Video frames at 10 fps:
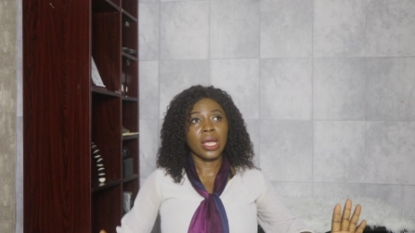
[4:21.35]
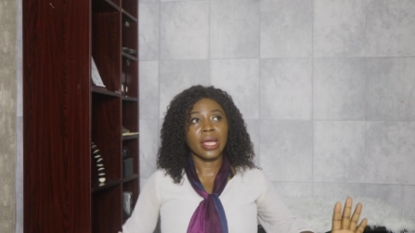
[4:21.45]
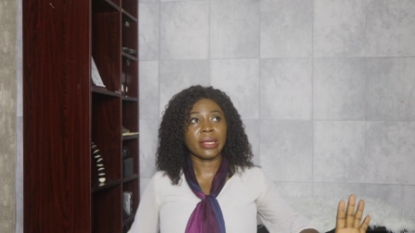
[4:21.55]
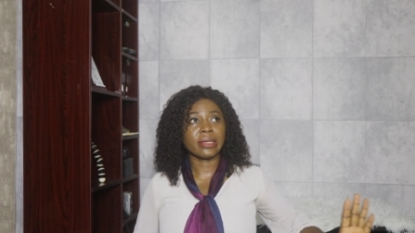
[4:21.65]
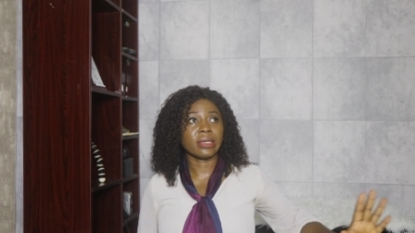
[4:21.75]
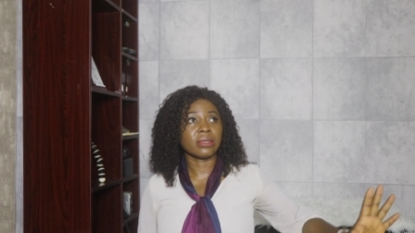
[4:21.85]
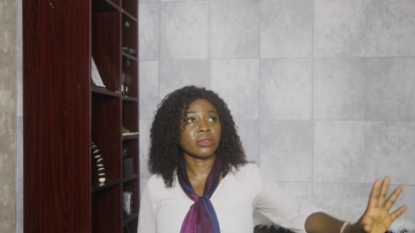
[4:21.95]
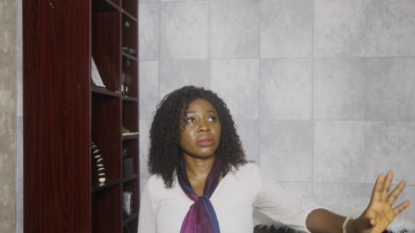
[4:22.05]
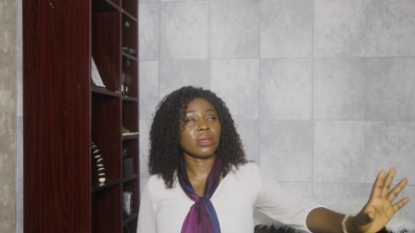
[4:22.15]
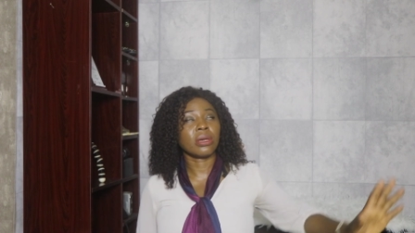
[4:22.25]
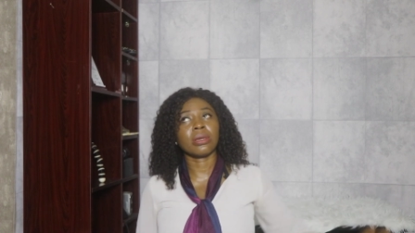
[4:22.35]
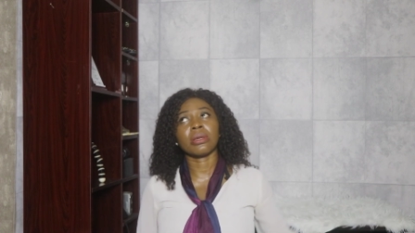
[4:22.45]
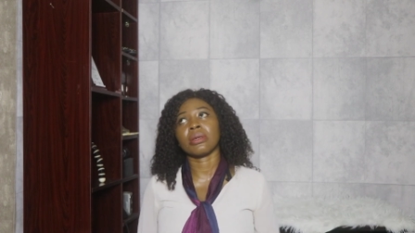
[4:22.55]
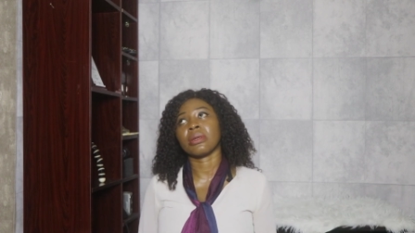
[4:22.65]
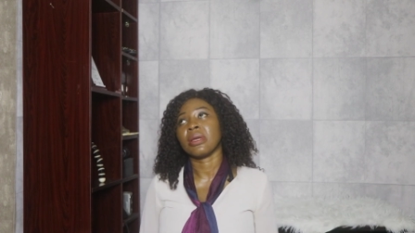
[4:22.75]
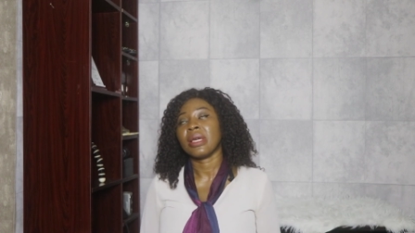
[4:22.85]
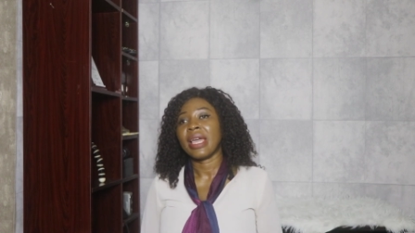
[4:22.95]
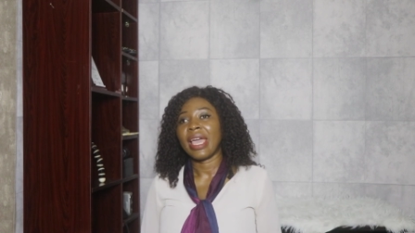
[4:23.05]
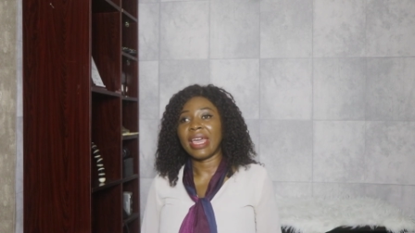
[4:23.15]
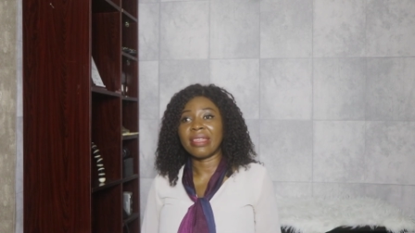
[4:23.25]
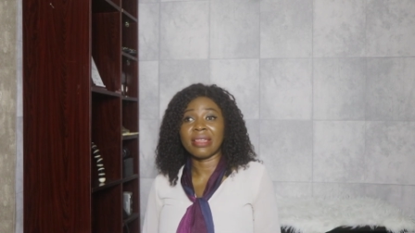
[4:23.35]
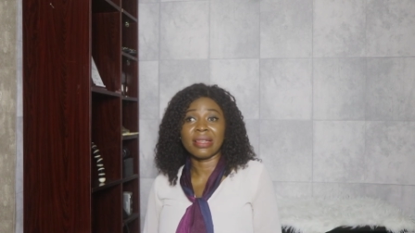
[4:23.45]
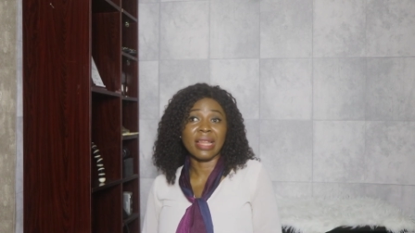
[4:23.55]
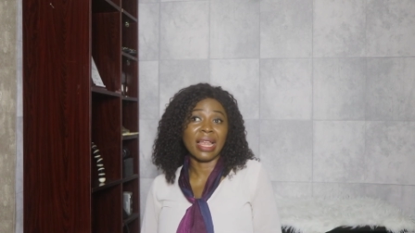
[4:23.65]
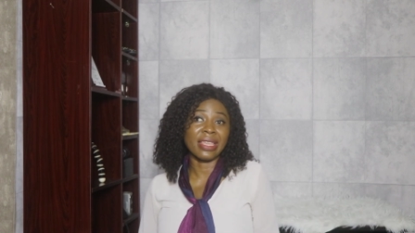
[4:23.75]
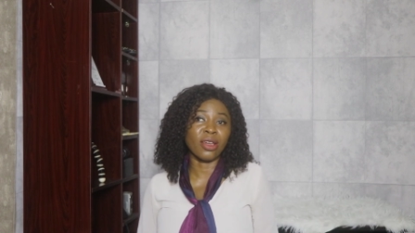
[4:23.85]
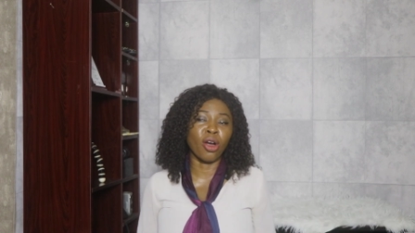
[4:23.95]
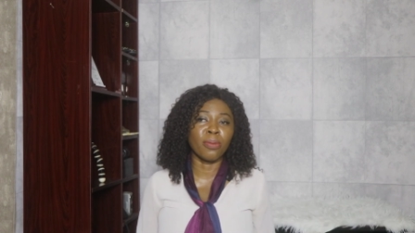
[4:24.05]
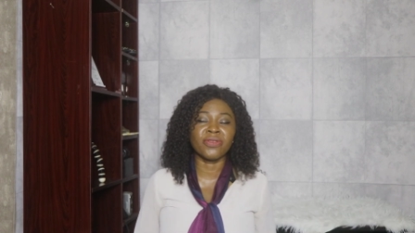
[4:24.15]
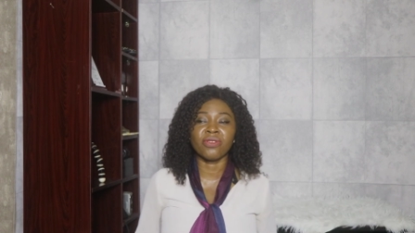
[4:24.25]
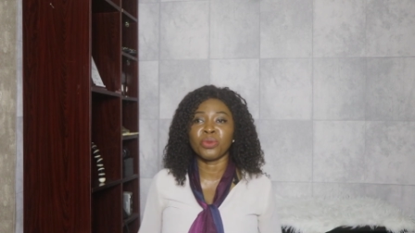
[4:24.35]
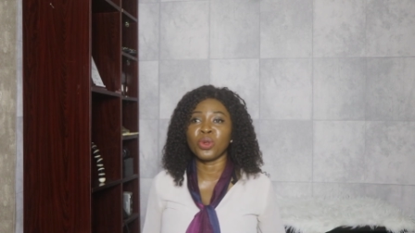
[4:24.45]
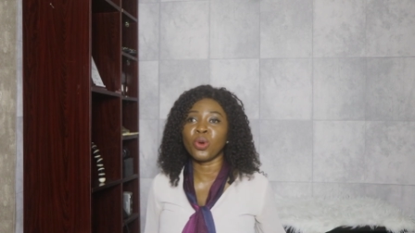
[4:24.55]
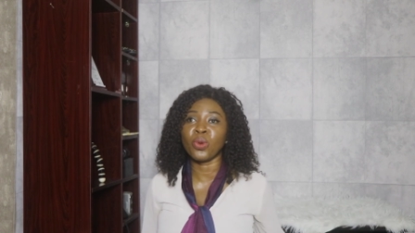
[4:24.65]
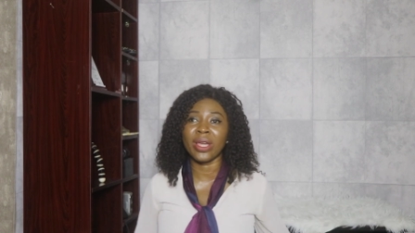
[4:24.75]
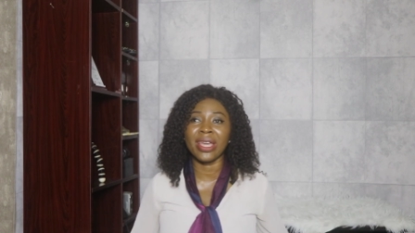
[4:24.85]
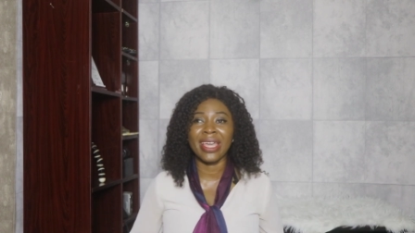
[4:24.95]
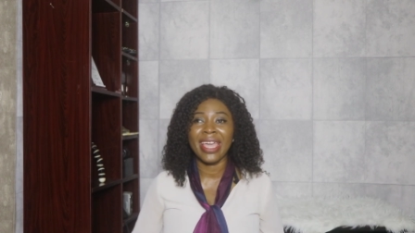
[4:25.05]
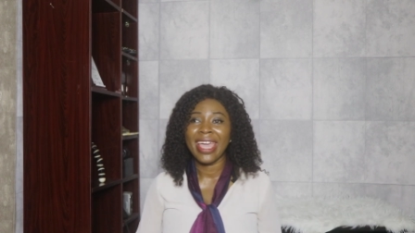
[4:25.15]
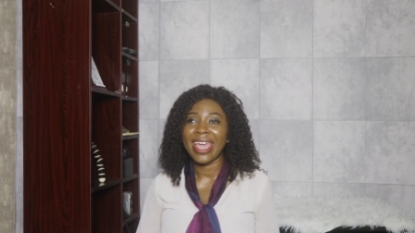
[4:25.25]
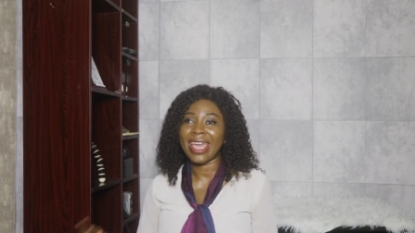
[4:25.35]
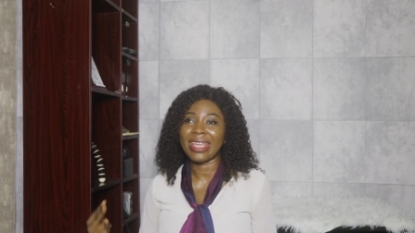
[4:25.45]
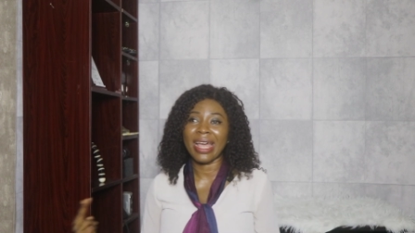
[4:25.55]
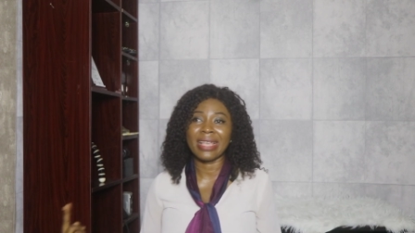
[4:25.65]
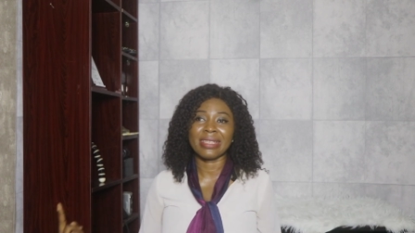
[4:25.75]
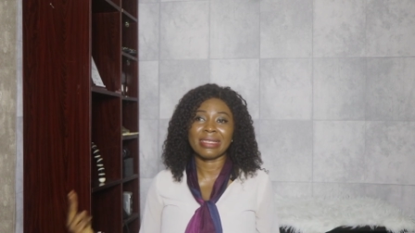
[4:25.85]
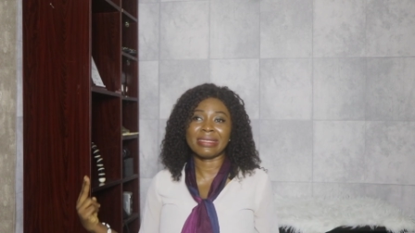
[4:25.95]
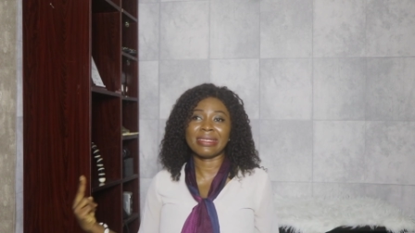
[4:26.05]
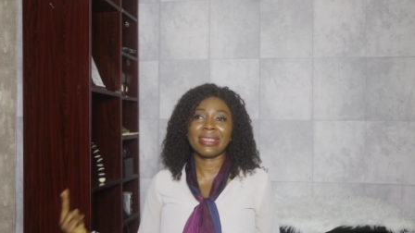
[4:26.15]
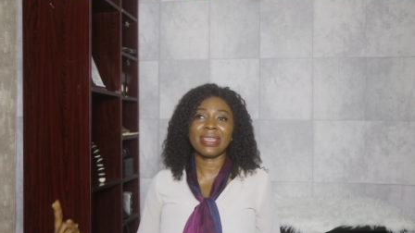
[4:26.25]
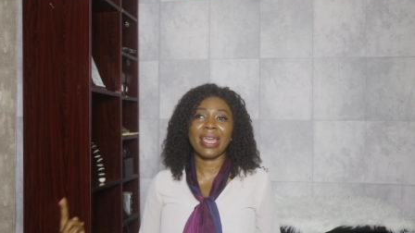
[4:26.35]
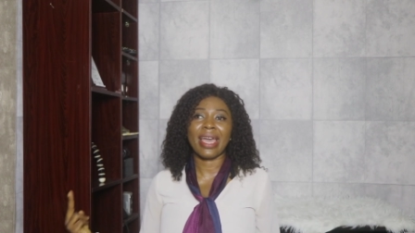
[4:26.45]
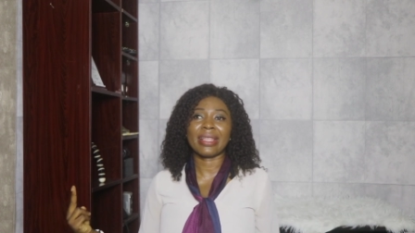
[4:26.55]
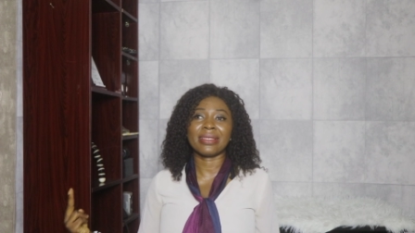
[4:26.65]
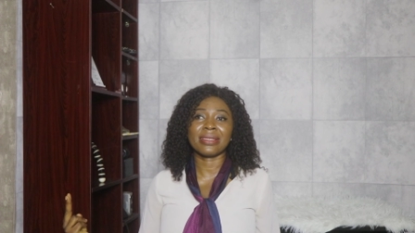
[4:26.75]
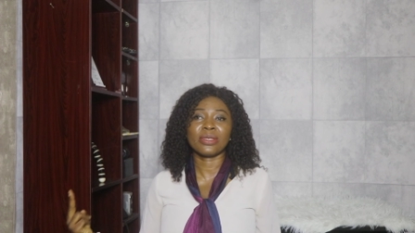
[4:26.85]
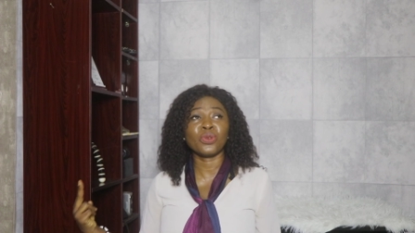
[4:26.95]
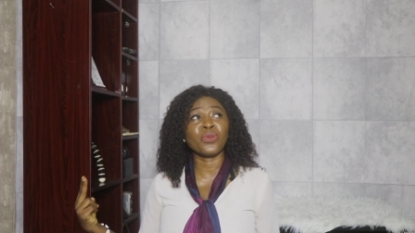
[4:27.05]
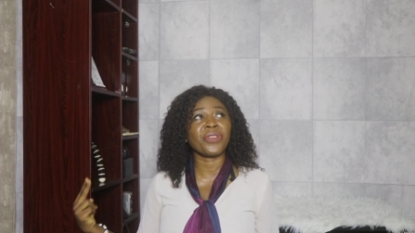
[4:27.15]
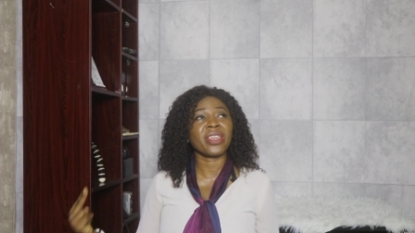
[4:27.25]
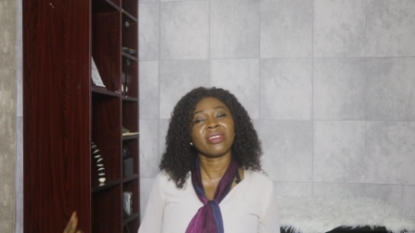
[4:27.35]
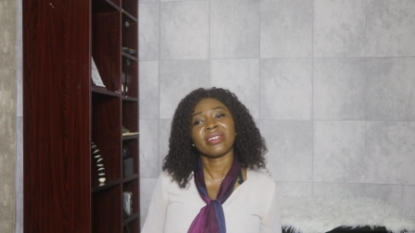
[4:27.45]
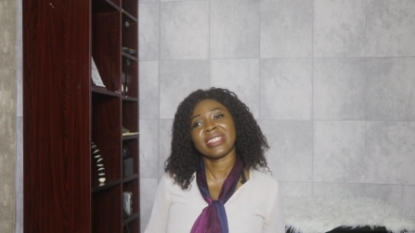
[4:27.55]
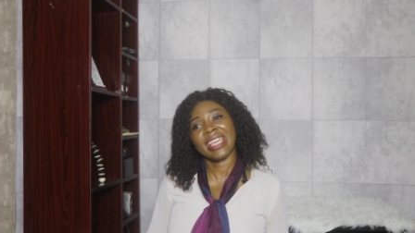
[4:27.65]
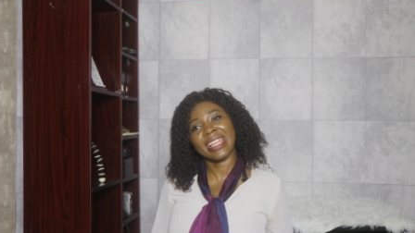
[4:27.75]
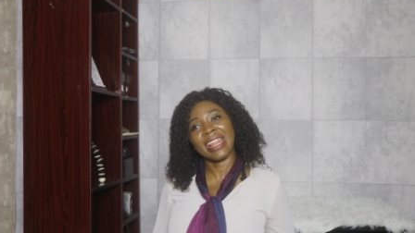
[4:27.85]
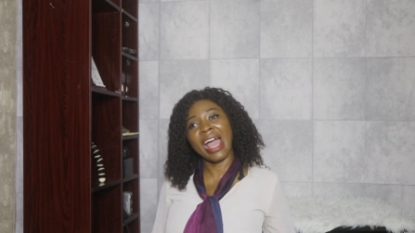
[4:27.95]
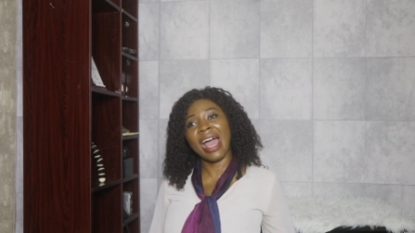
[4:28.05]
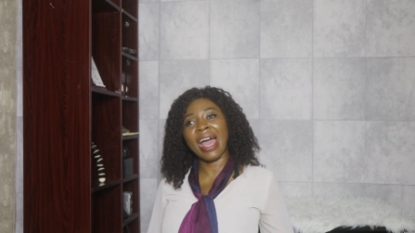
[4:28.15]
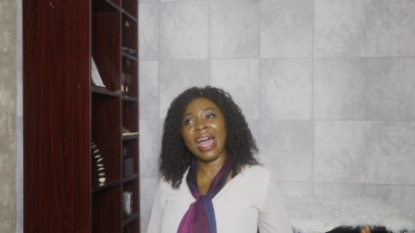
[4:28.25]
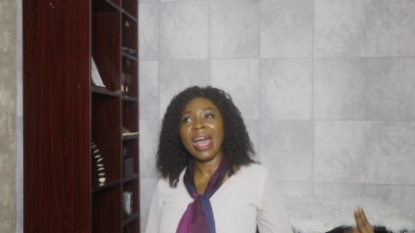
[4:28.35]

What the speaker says: and then Nale comes from nowhere and has her sticky hands, 2 fingers in her